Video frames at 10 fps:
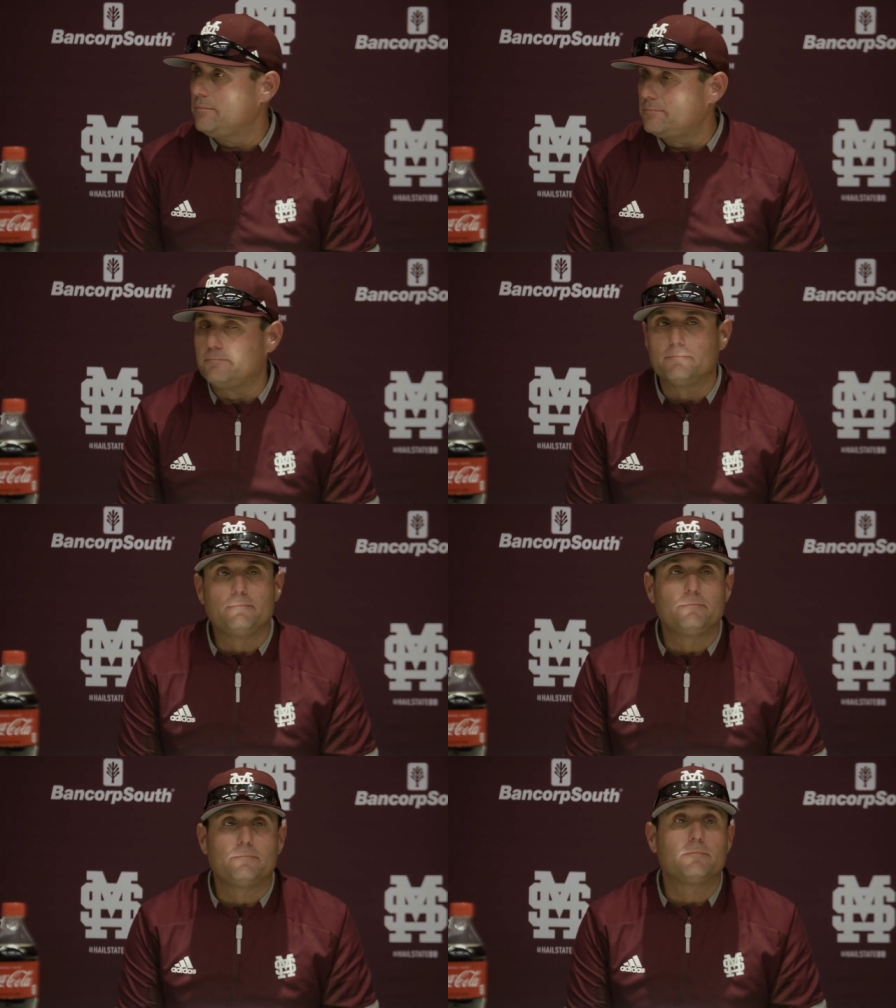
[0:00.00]
Is there a
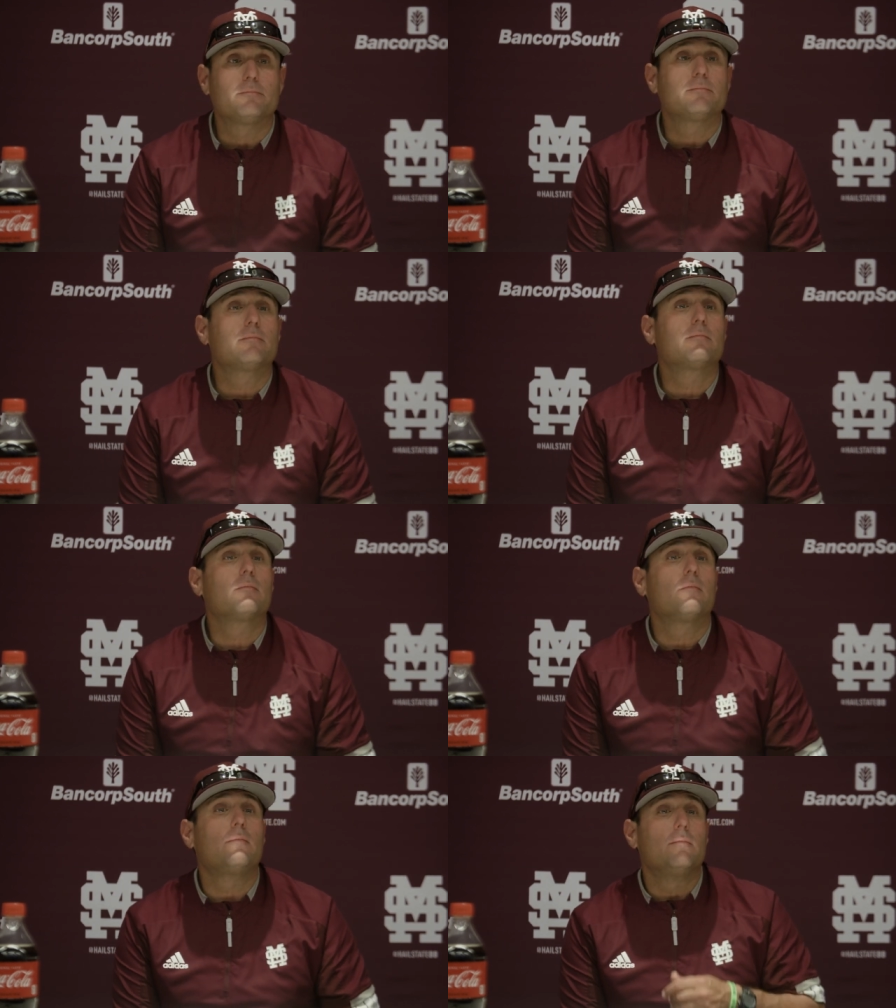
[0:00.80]
possibility of you
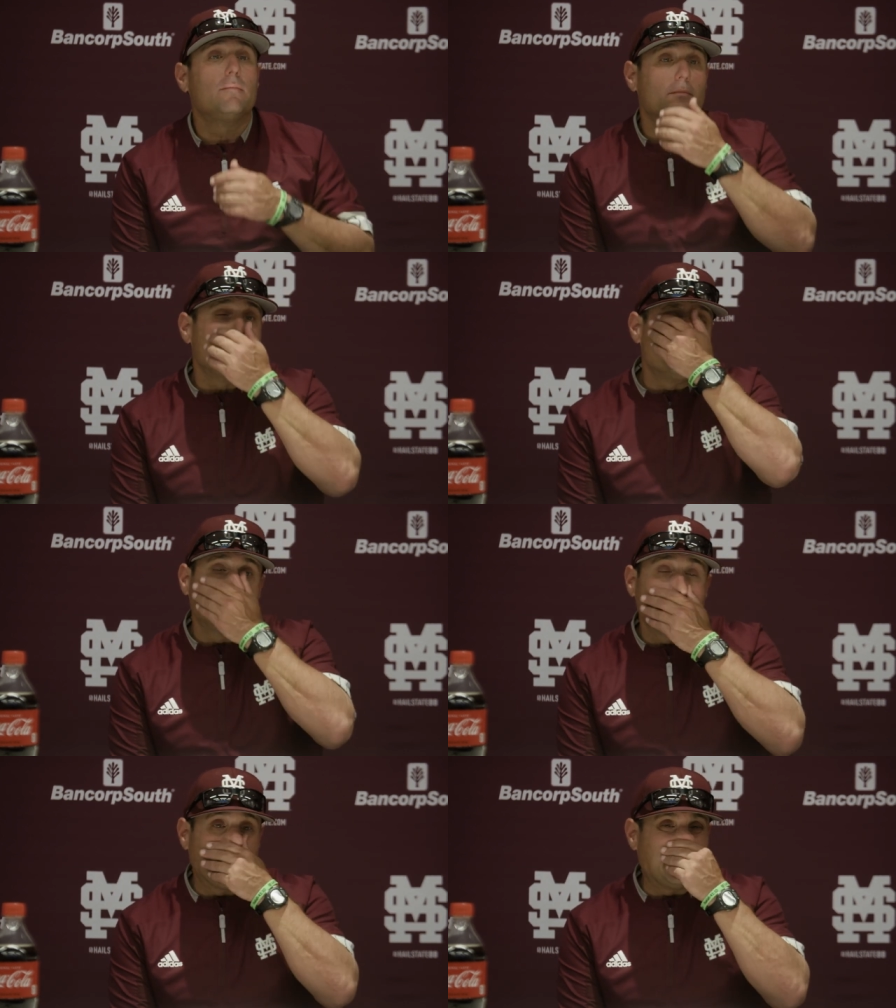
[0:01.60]
moving Smith
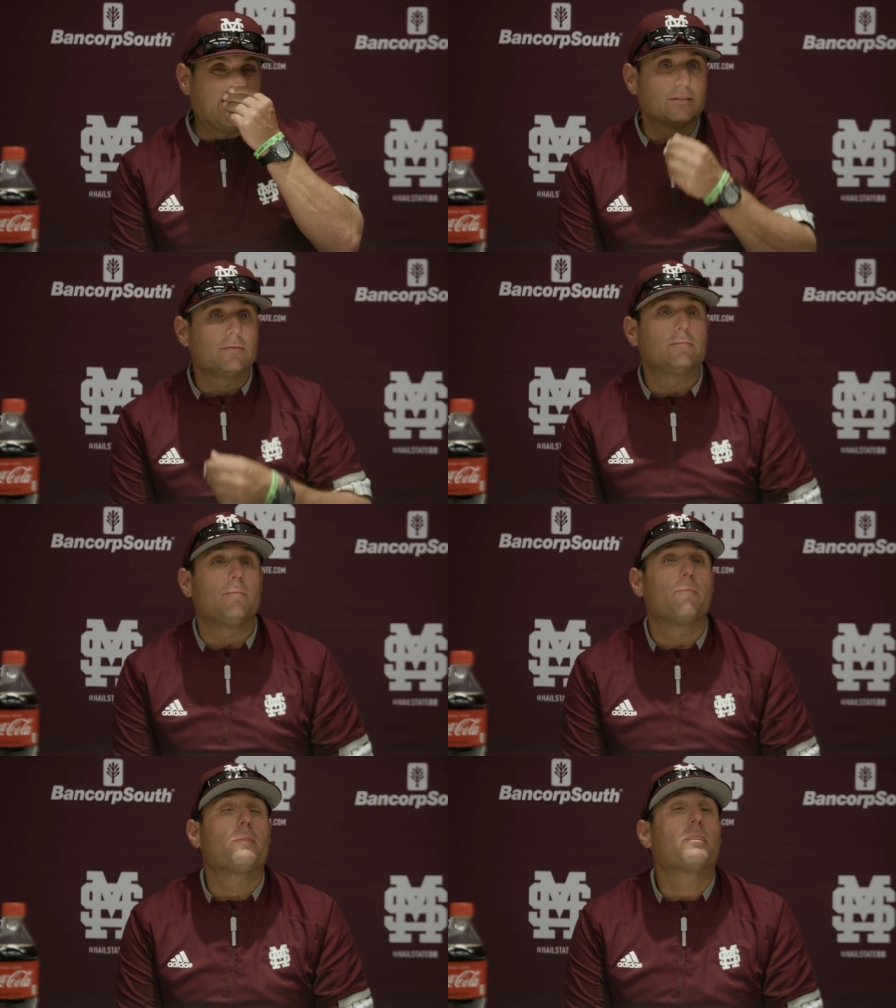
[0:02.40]
up a day or two? Are
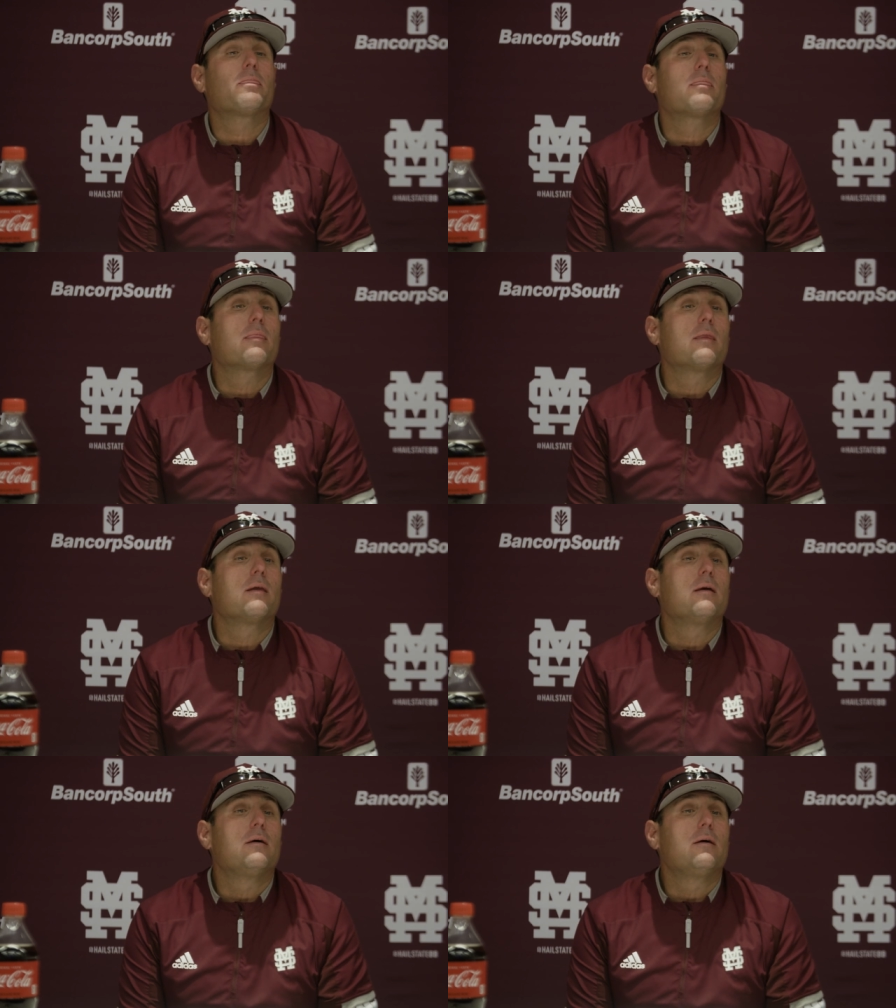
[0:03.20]
you comfortable where
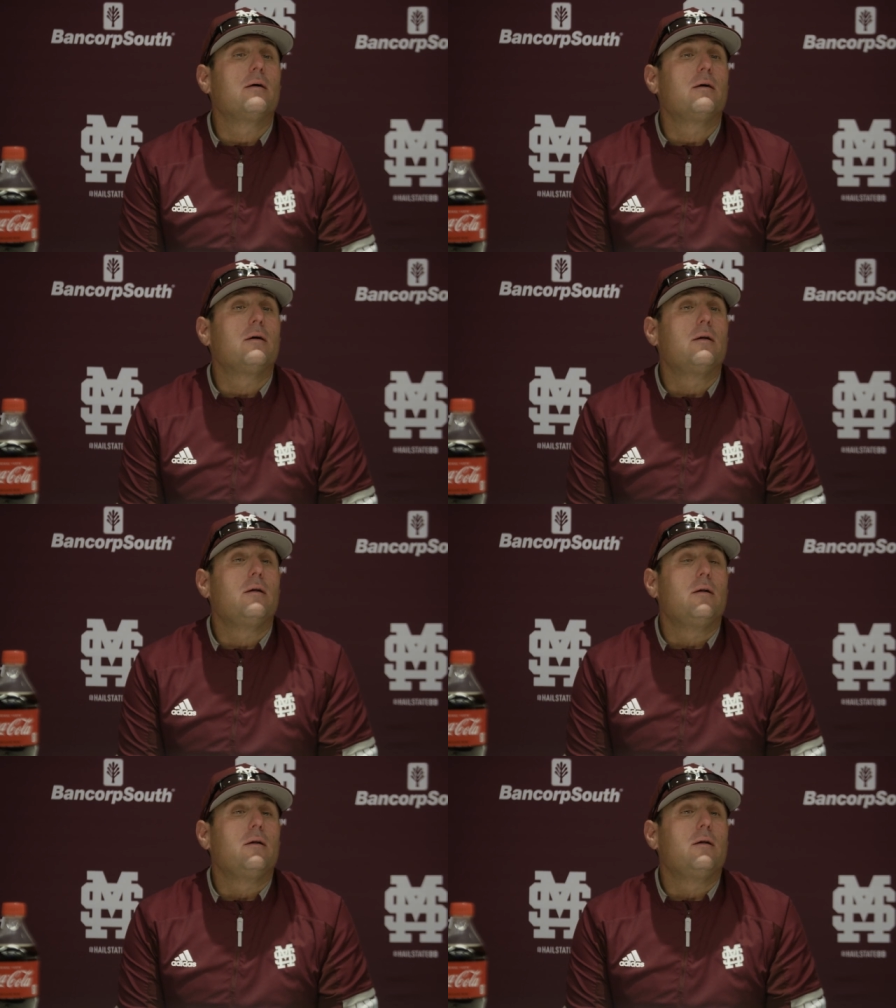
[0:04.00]
he is? I mean, how,
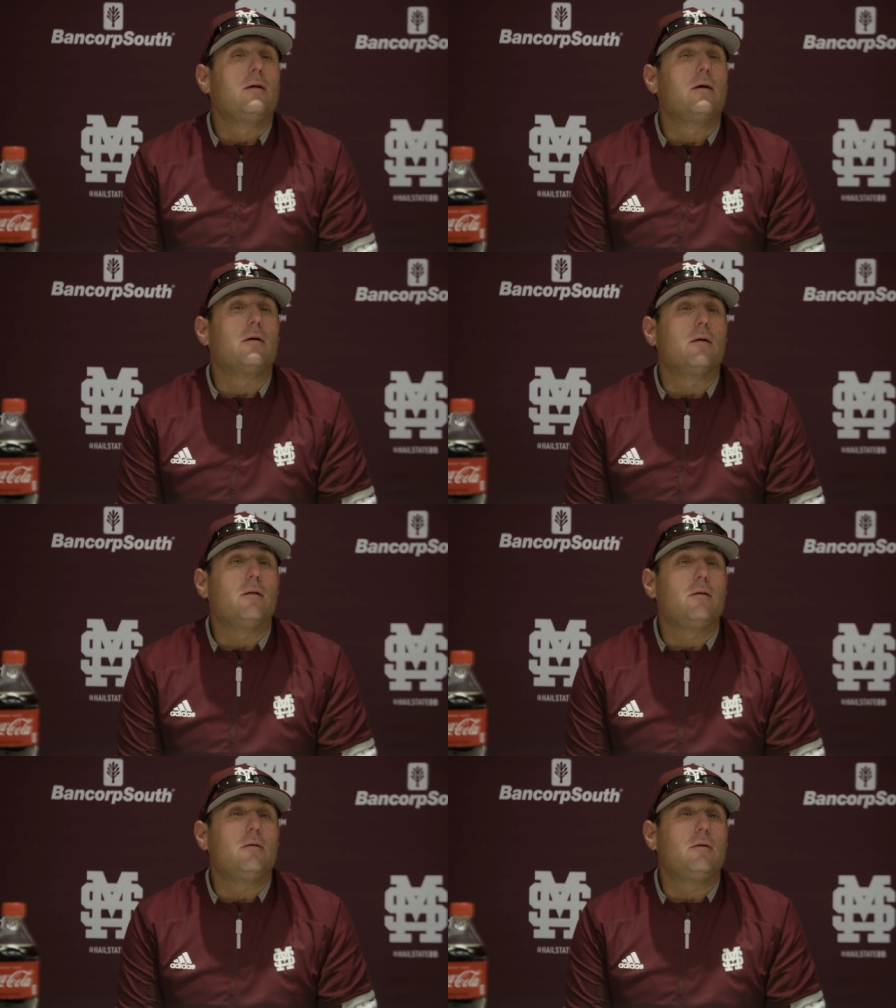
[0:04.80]
how do you see as a
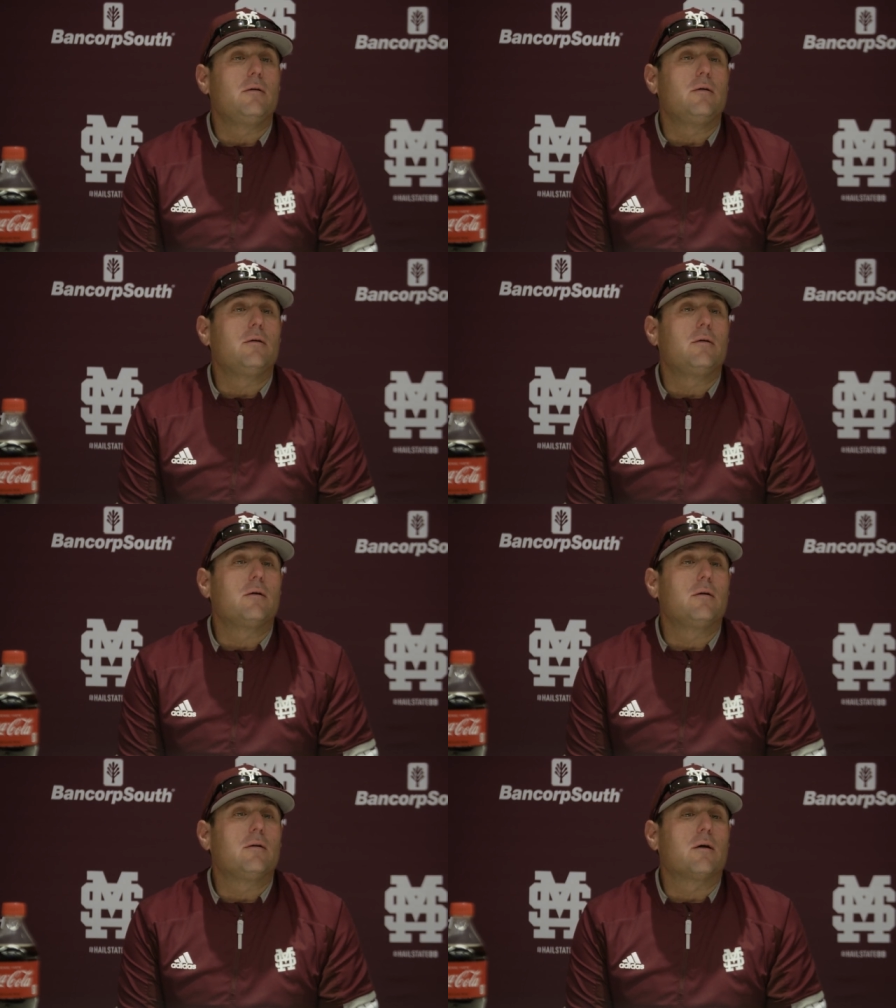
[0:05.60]
skipper
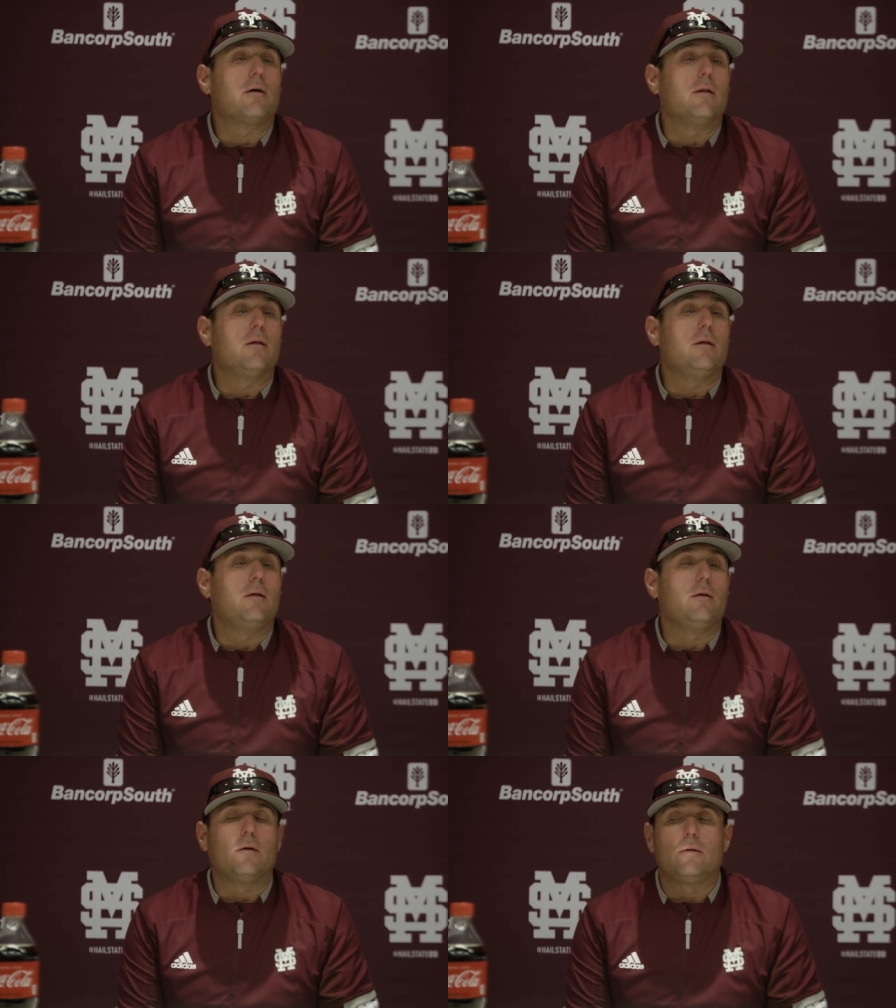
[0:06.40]
kind of where Cade is in
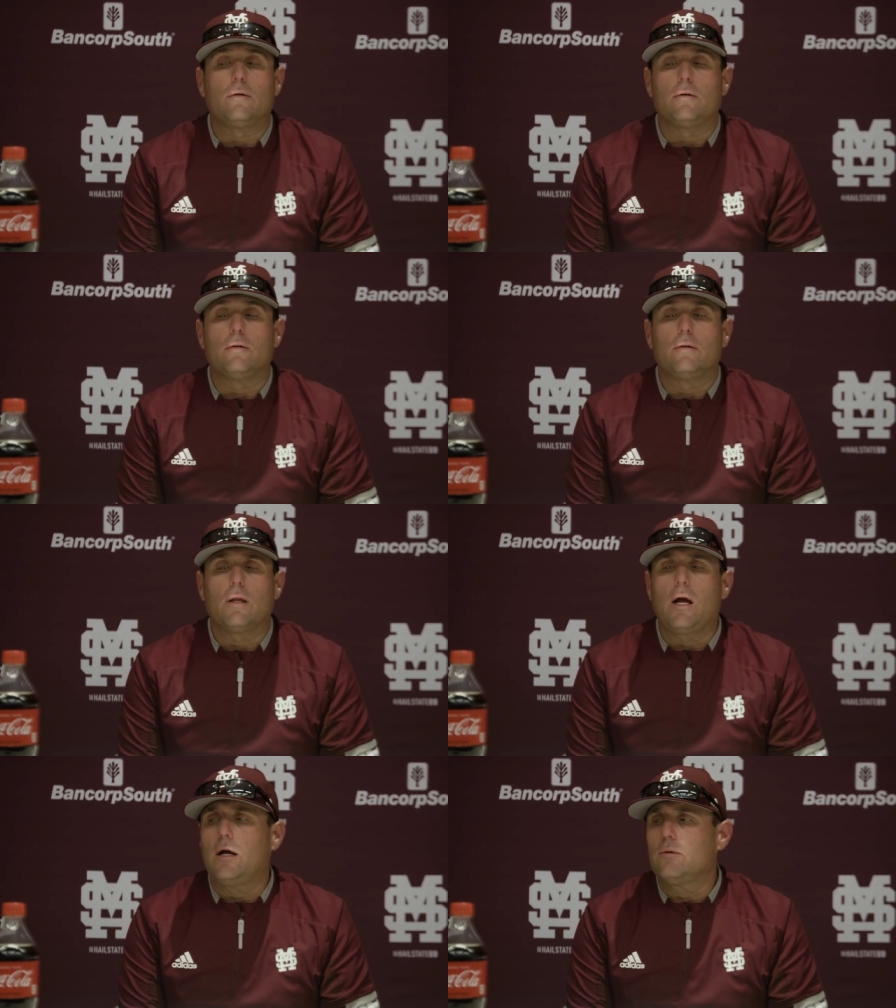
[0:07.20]
your rotation?
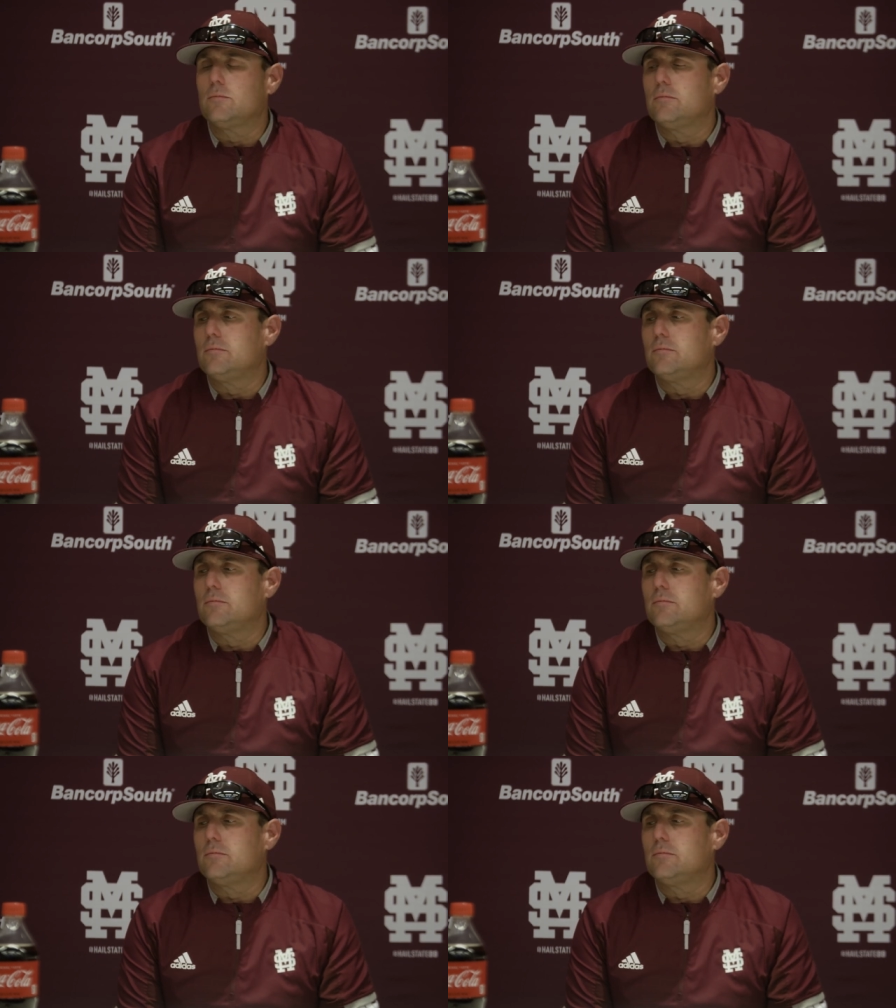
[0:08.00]
Uh,